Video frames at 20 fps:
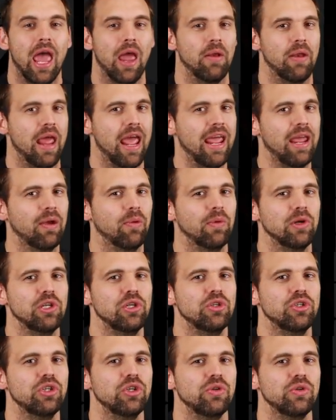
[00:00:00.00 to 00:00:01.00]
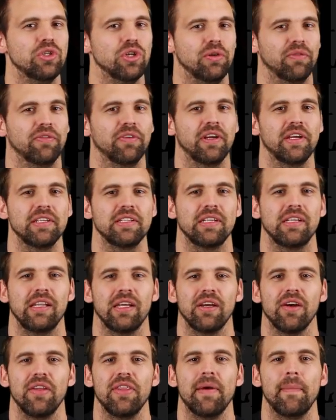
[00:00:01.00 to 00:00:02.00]
And hey, when you do, don't forget to
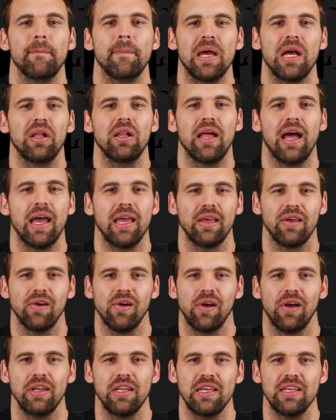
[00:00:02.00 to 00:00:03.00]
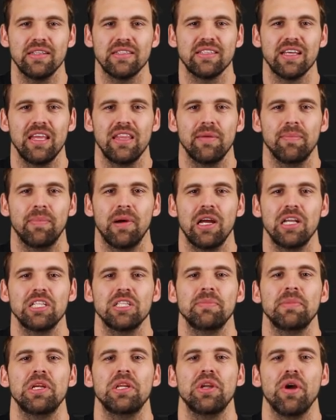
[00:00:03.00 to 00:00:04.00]
click on the bell icon inside the
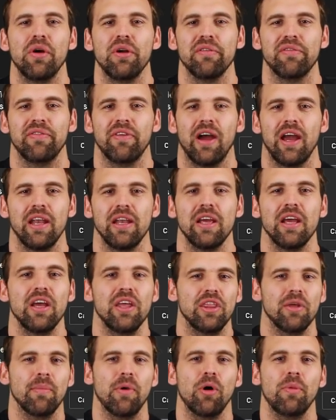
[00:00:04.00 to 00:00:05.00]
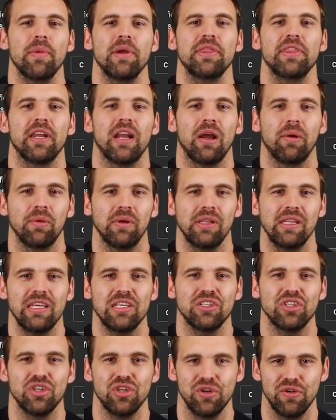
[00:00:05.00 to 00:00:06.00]
button to be notified the moment that I
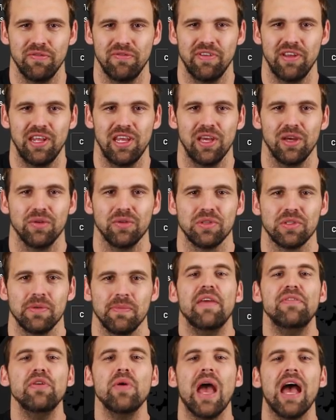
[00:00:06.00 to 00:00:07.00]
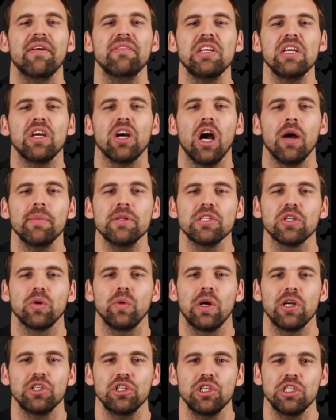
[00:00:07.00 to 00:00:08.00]
release new videos. If you have any comments or
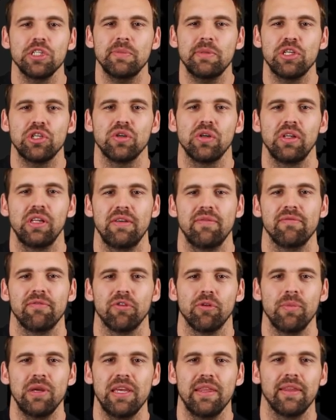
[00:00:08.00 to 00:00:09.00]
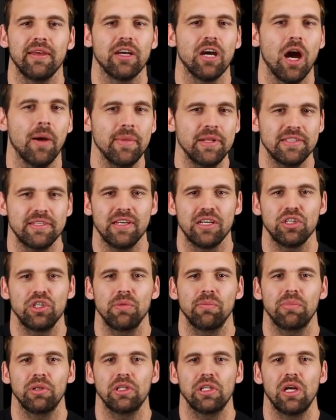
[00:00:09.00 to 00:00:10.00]
questions, be sure to leave them for me in the comments
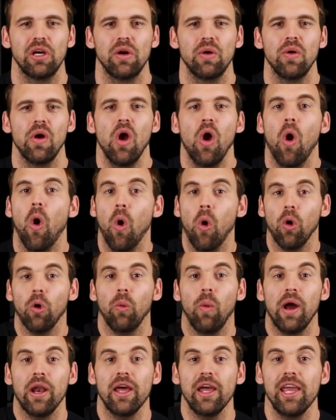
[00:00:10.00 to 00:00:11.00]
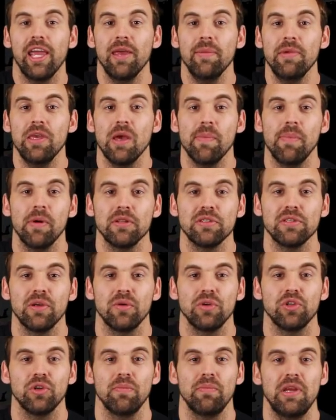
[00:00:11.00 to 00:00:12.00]
section below, or why not hit me up on
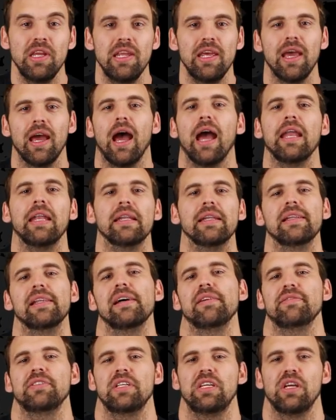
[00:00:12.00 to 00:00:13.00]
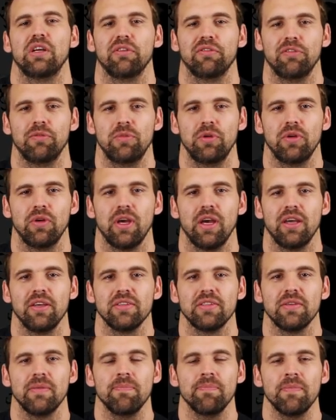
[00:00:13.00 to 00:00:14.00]
social media? I'd love to hear from you
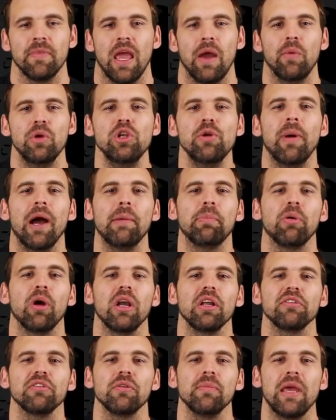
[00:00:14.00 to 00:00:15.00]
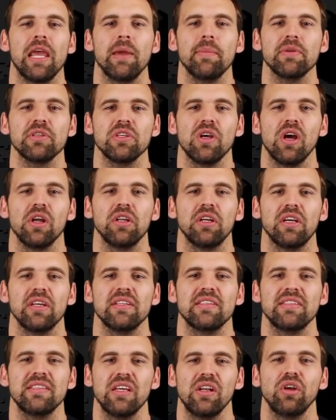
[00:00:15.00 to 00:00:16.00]
guys. And when you buy products from Amazon,
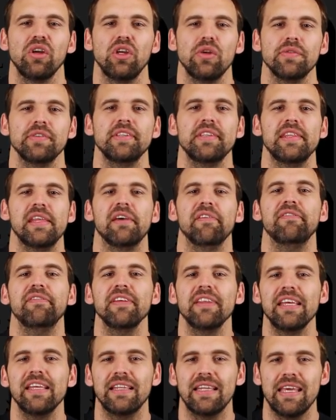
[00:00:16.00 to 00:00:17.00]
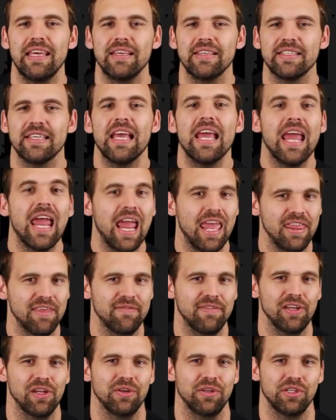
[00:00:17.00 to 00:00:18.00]
consider using the affiliate links in
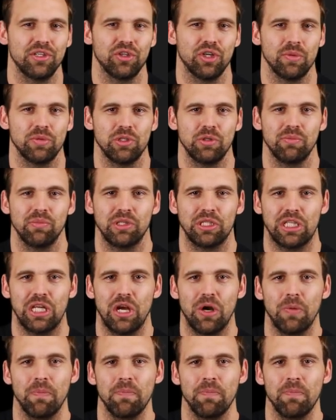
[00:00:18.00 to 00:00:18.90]
the video description below.